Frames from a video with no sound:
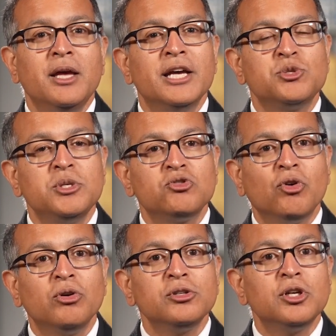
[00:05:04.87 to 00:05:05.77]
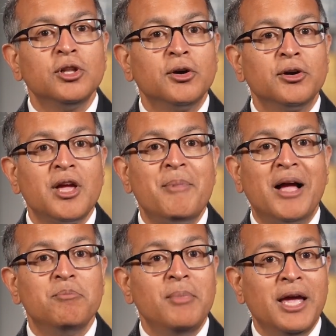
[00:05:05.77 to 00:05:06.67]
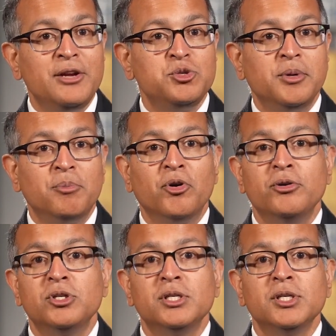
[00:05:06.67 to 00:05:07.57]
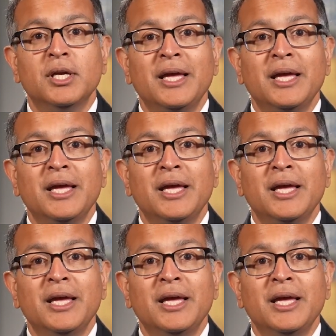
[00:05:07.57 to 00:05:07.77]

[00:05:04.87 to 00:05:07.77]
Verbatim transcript: as we struggled to learn about management approaches